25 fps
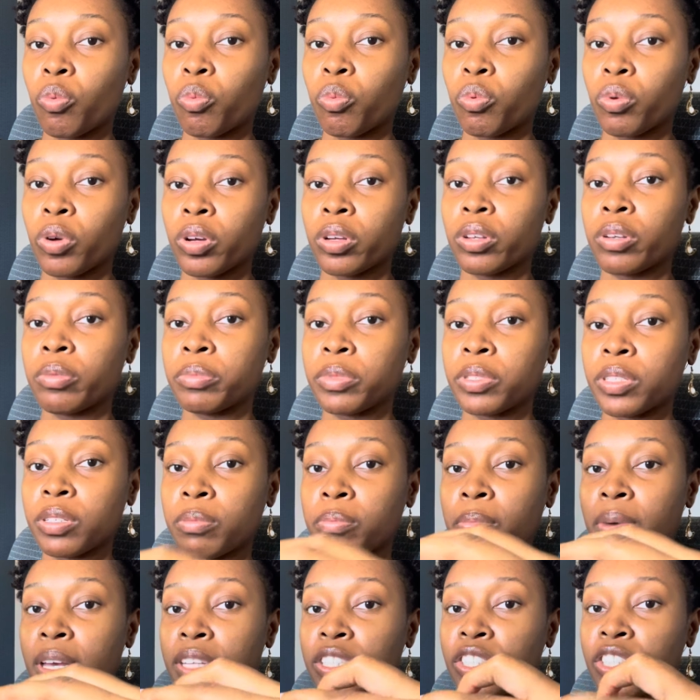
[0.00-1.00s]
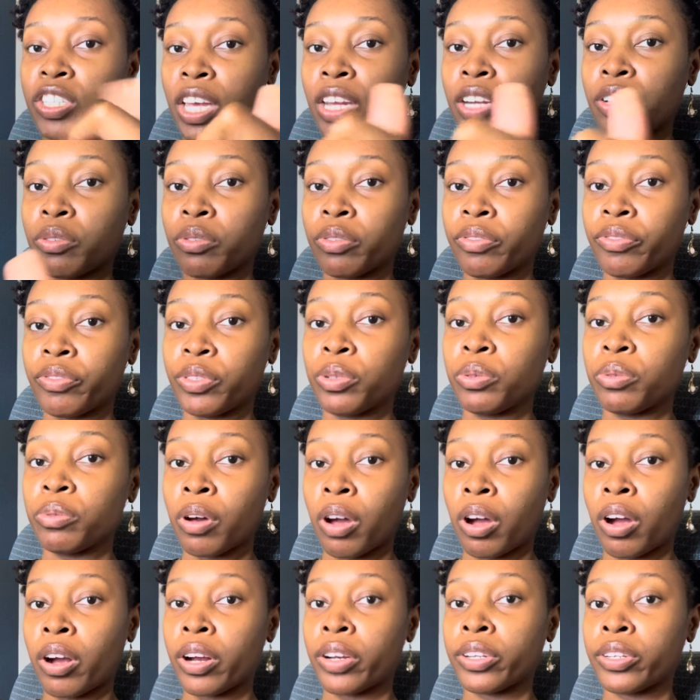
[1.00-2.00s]
Welcome to my channel. If you
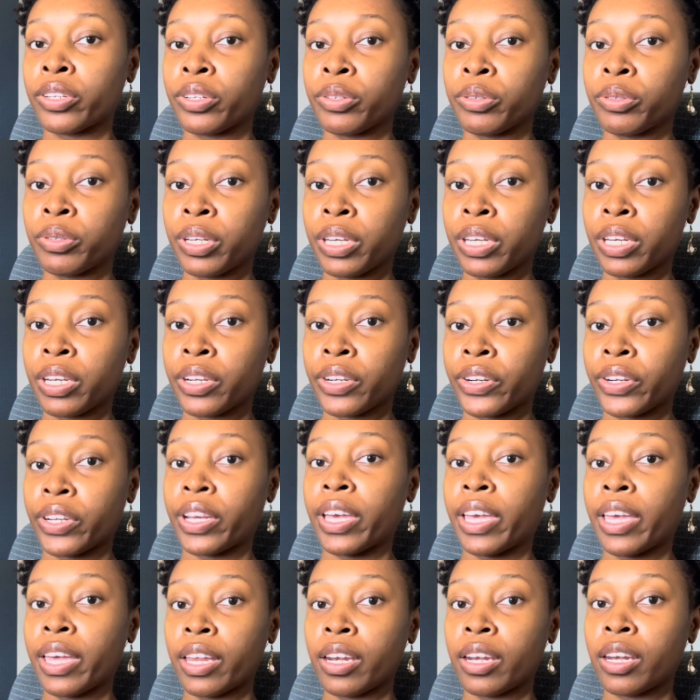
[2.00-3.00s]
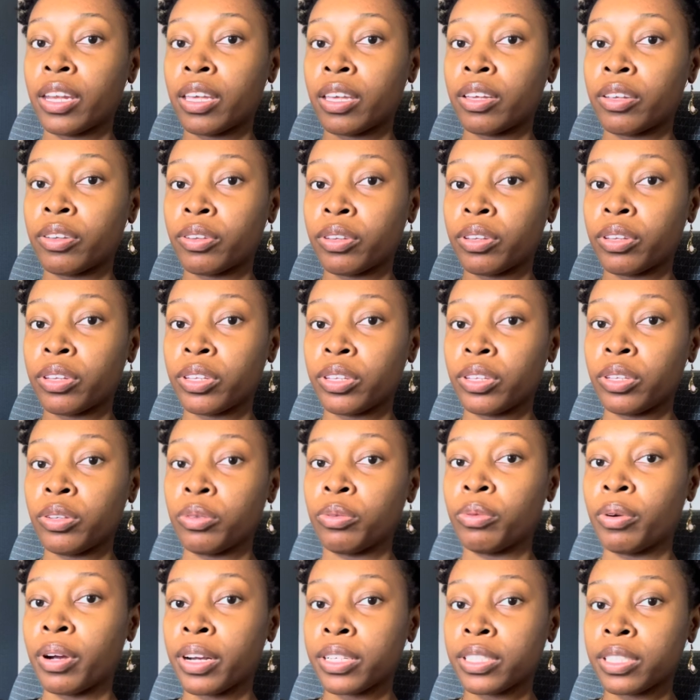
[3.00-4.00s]
are new here, hello.
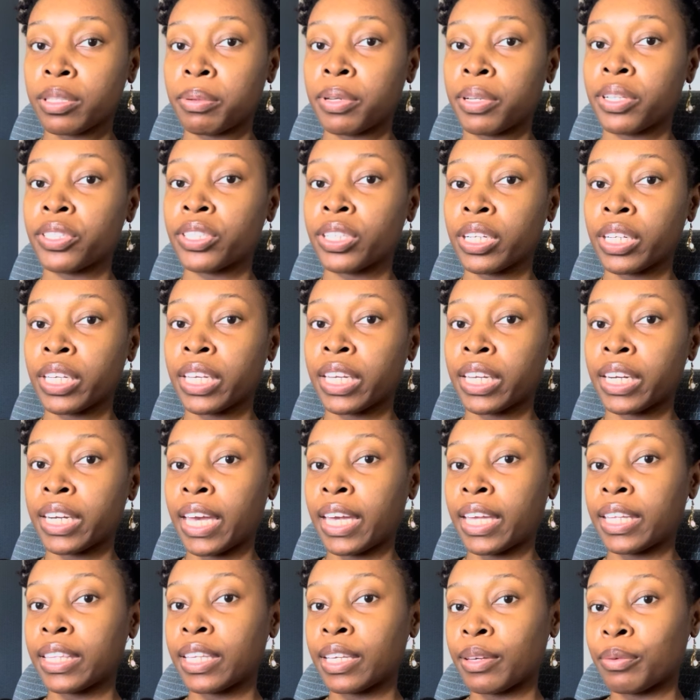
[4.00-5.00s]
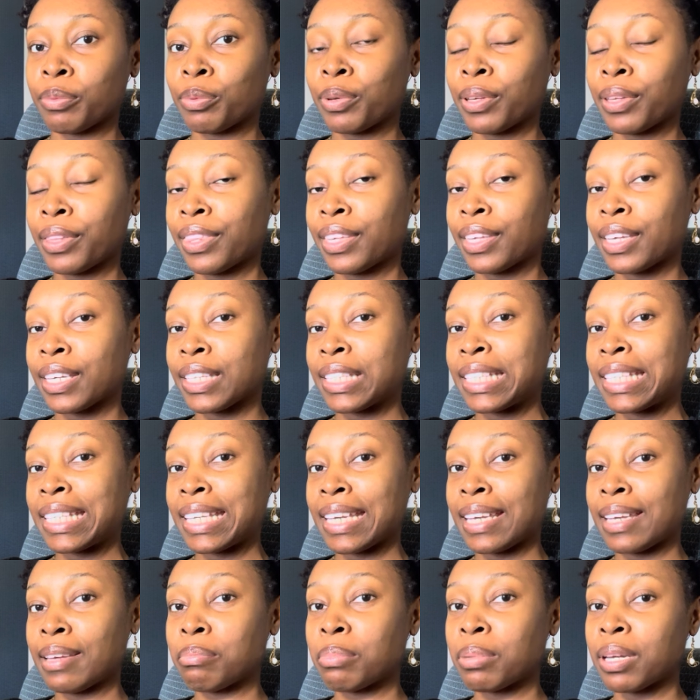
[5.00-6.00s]
You are spiritually connected with
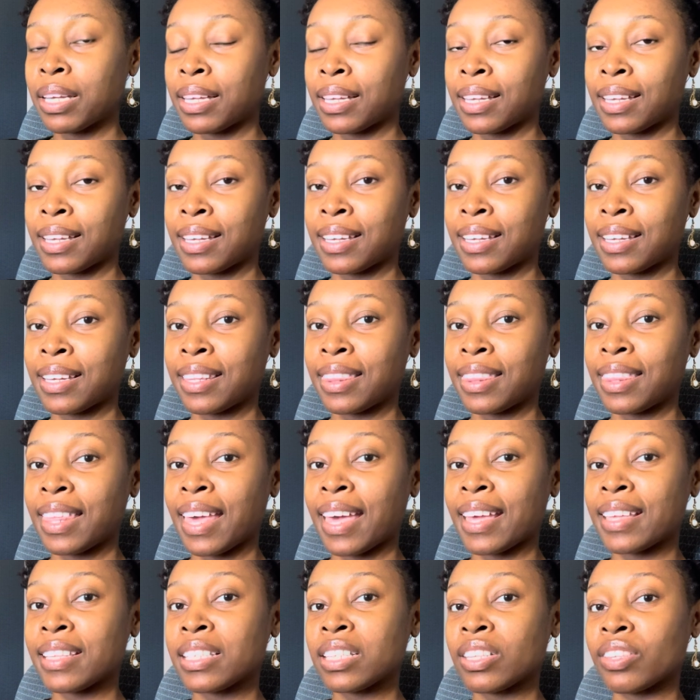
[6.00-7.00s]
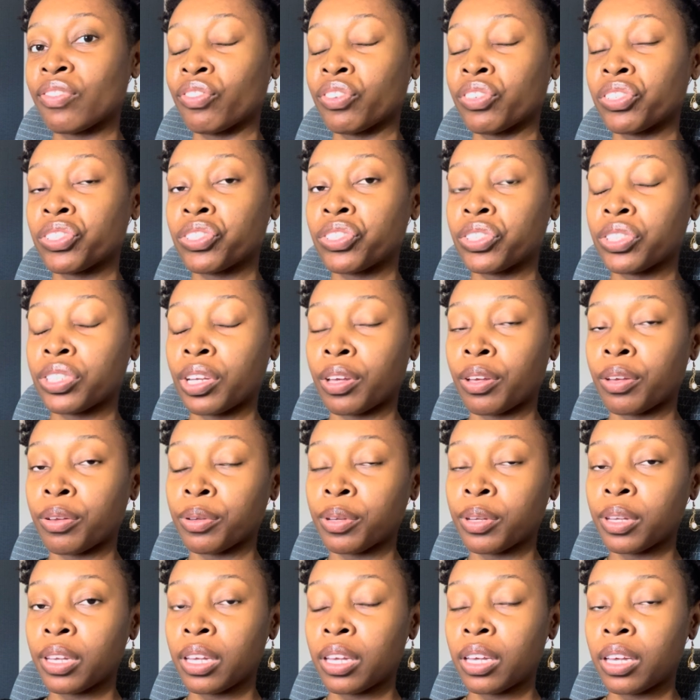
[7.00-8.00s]
Katiba. That's for sure.
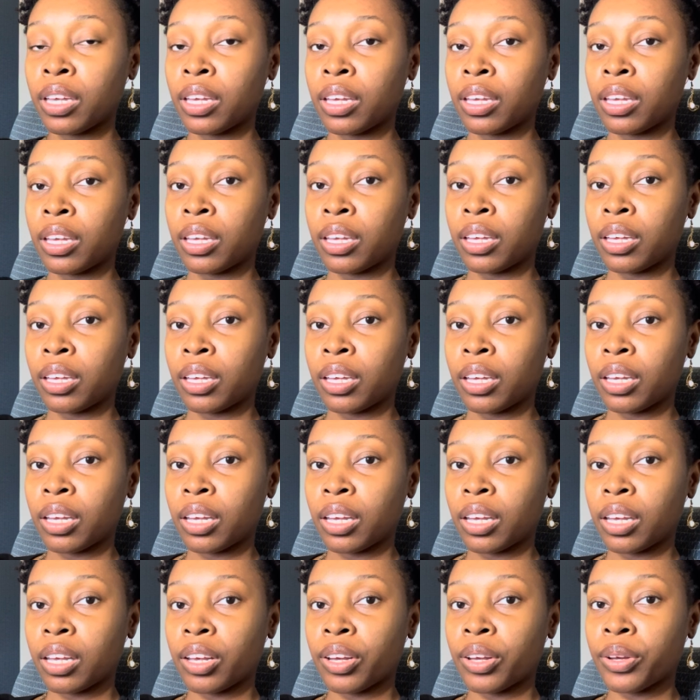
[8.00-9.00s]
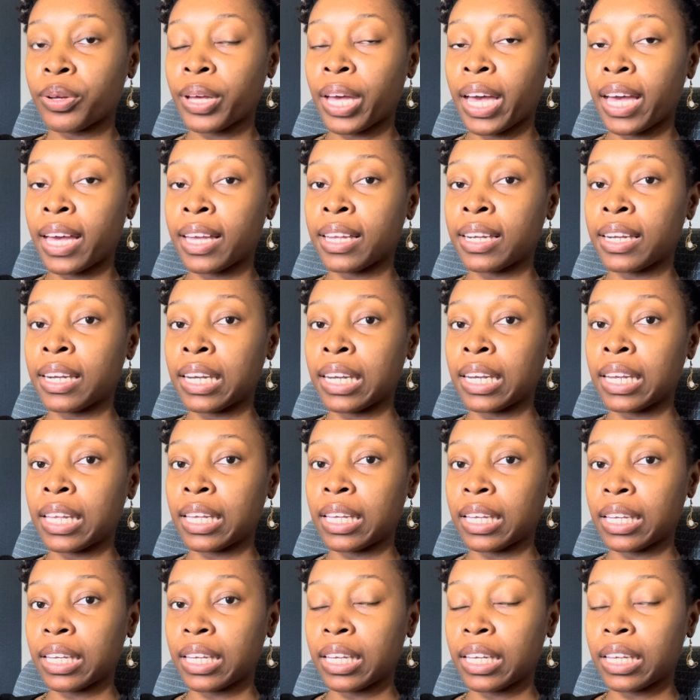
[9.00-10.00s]
Okay,
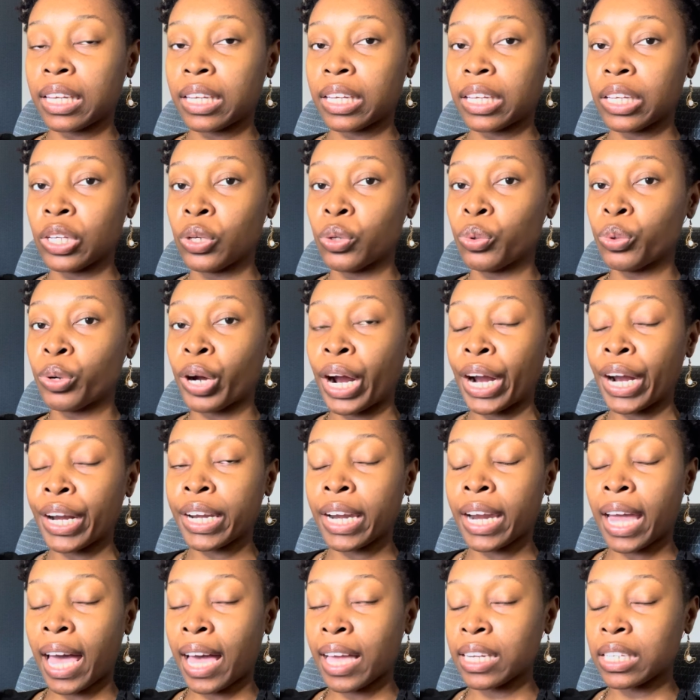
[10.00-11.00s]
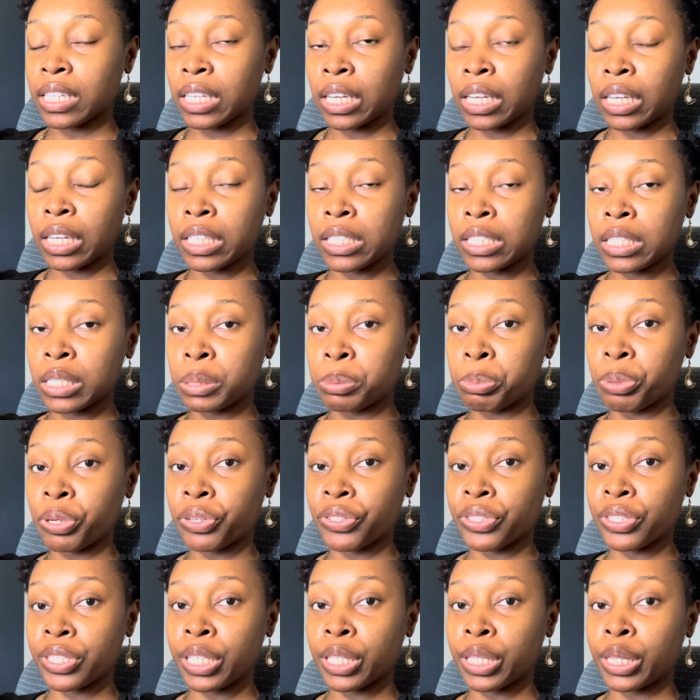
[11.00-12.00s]
look, you are not a
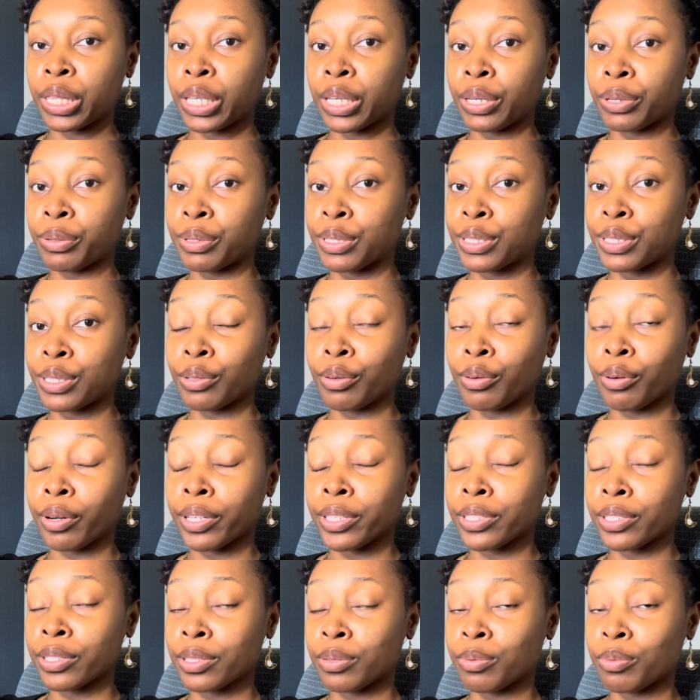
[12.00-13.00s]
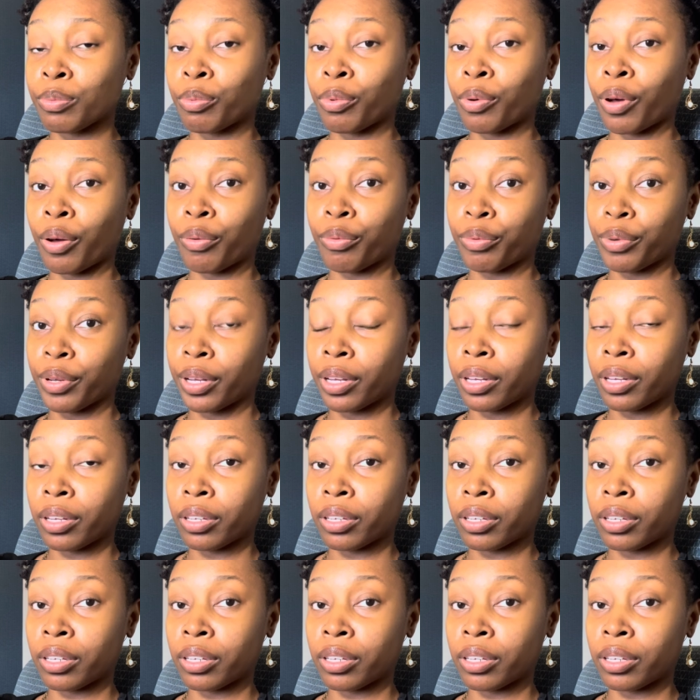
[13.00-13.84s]
conspiracy theorist. You are just woke.